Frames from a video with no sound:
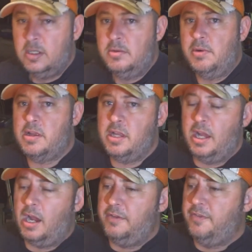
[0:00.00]
runs
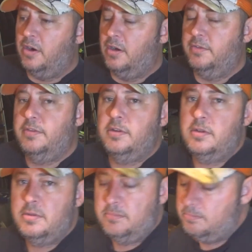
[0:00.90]
E85.
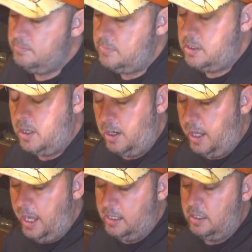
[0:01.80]
It's got
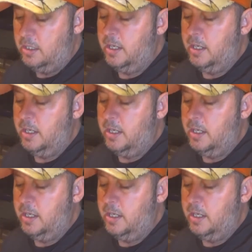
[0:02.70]
excellent